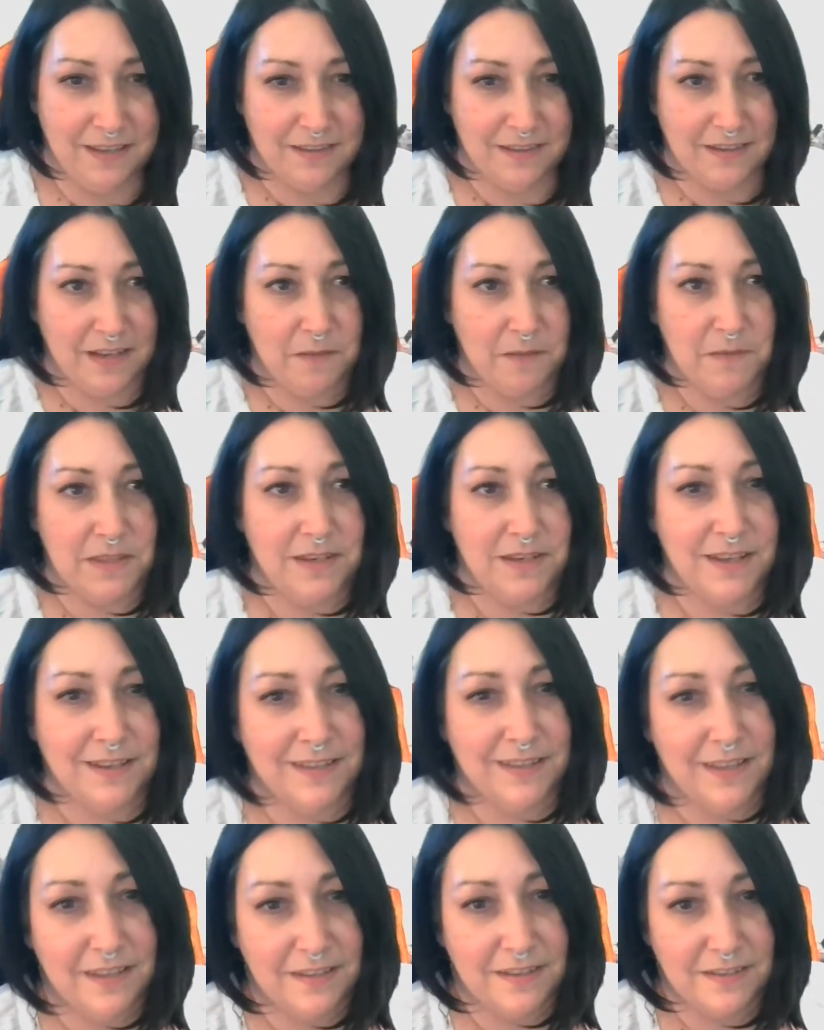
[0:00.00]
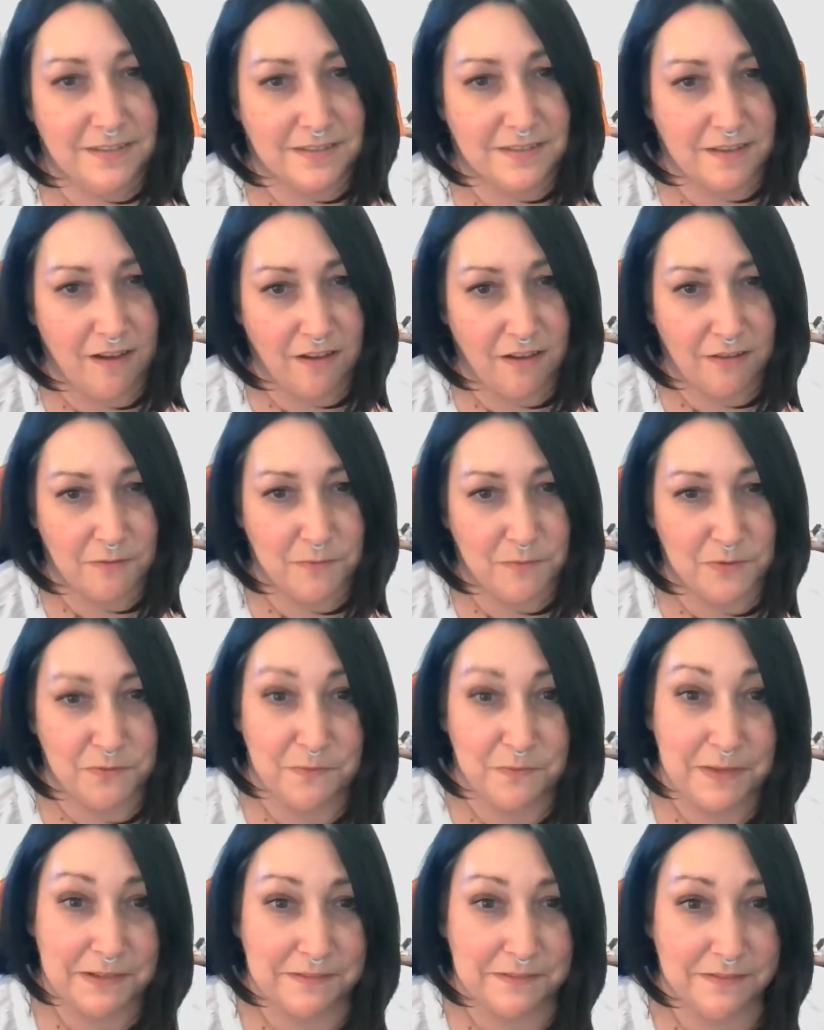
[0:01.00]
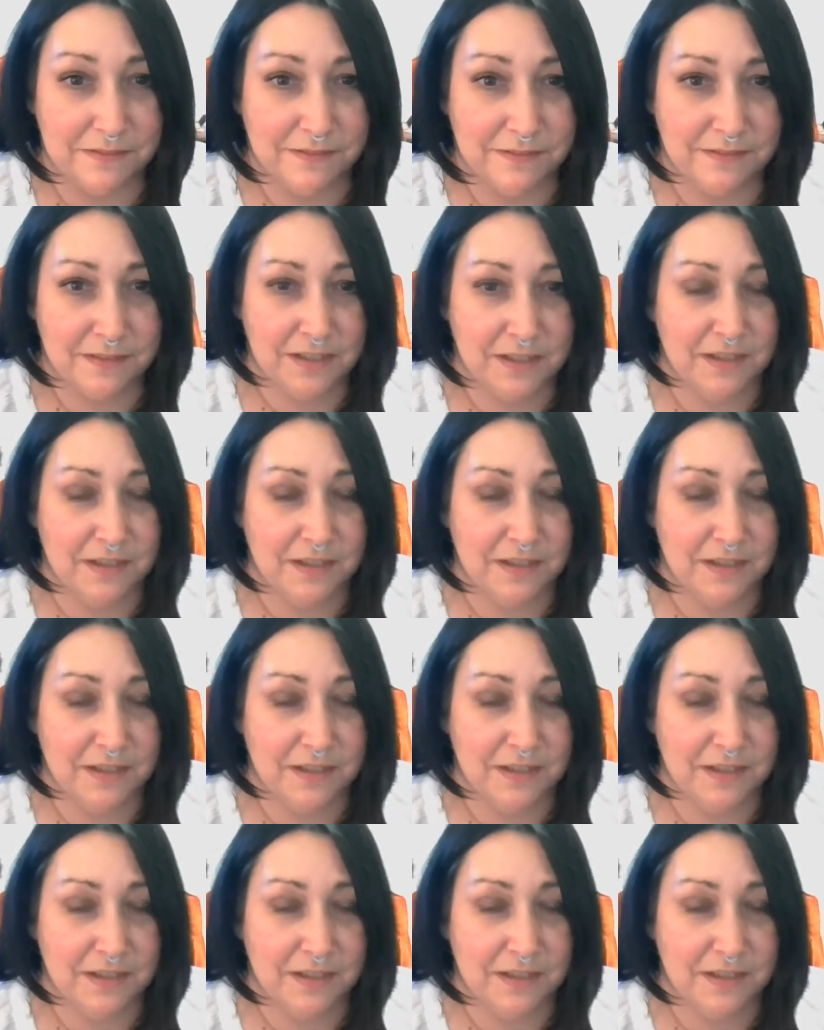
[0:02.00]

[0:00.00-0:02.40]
The name of the deck is Hollar Moon Mountain.